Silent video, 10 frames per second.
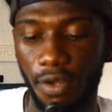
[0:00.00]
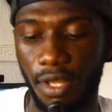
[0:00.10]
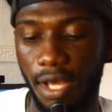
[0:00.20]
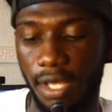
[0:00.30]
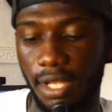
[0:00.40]

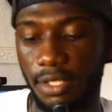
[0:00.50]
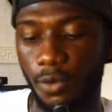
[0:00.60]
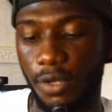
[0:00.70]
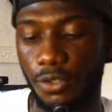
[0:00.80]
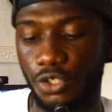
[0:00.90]
and I
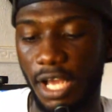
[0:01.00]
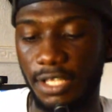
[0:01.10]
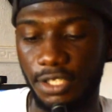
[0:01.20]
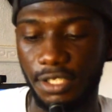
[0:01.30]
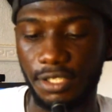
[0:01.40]
think when you
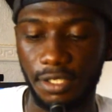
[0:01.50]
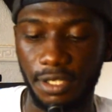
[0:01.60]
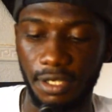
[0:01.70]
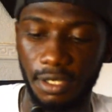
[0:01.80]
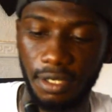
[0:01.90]
charge it,
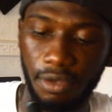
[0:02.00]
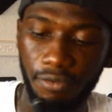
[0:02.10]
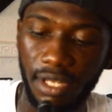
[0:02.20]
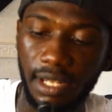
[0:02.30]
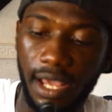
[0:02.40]
a
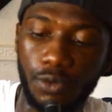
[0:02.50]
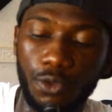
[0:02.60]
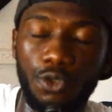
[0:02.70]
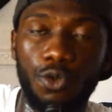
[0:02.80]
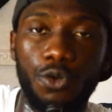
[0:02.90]
red light
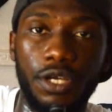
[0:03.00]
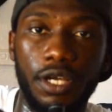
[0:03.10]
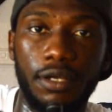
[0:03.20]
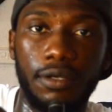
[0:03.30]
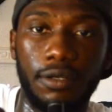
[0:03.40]
will show
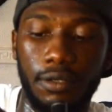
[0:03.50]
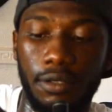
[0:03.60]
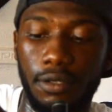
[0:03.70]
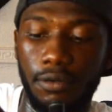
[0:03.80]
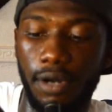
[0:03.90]
here,
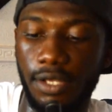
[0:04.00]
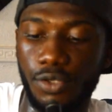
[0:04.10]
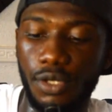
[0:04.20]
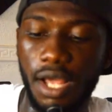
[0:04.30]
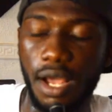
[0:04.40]
right?
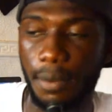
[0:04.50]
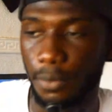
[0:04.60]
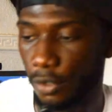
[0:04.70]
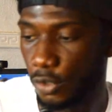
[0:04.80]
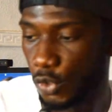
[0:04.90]
So now
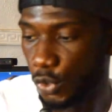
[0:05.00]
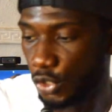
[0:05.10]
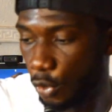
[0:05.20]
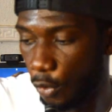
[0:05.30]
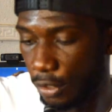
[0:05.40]
I'm going to
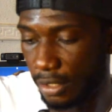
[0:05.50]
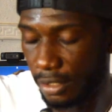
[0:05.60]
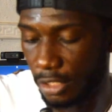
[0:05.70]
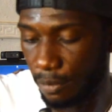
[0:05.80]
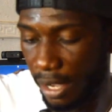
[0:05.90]
switch on
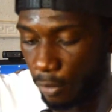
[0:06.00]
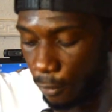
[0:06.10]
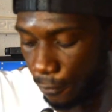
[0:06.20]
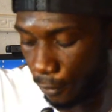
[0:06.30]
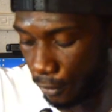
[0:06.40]
this
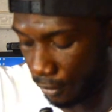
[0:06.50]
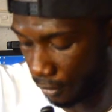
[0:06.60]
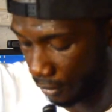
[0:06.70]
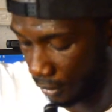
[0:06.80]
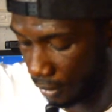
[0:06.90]
microphone
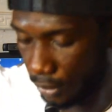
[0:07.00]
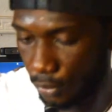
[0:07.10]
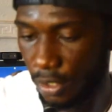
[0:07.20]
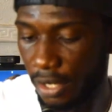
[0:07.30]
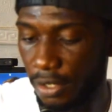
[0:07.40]

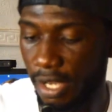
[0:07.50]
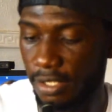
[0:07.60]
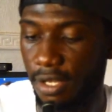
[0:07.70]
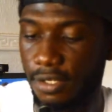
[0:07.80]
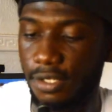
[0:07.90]
so that you
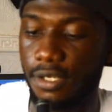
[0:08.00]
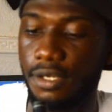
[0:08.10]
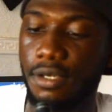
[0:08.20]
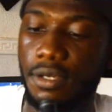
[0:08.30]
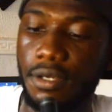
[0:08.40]
guys can
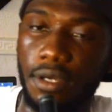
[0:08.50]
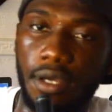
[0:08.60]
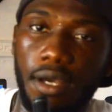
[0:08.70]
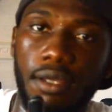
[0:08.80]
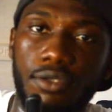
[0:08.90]
see.
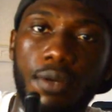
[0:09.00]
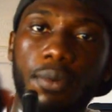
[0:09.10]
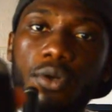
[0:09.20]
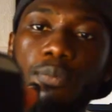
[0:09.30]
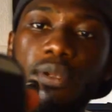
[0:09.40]
So I'm
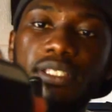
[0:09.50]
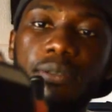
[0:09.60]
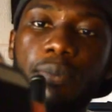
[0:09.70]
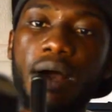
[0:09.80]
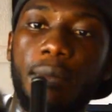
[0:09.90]
going to place
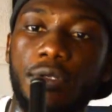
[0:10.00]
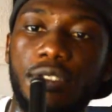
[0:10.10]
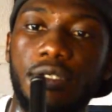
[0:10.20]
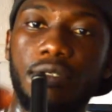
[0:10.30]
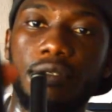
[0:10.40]
the power
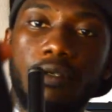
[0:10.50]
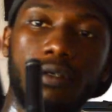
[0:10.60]
button